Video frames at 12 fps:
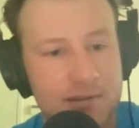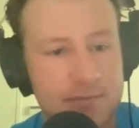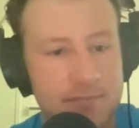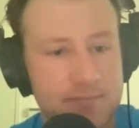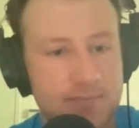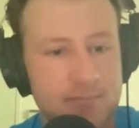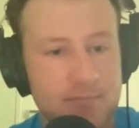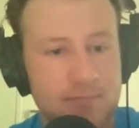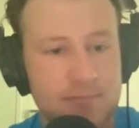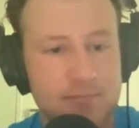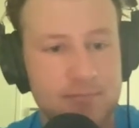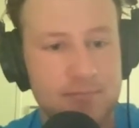
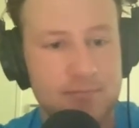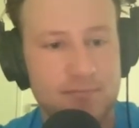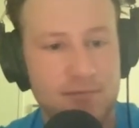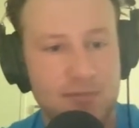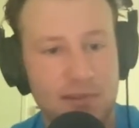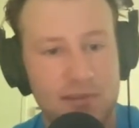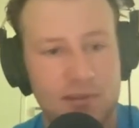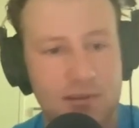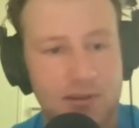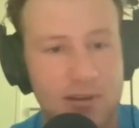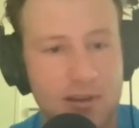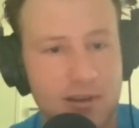
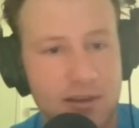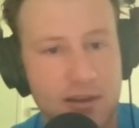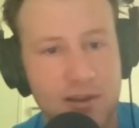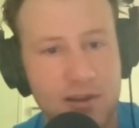No words are spoken by the person on screen.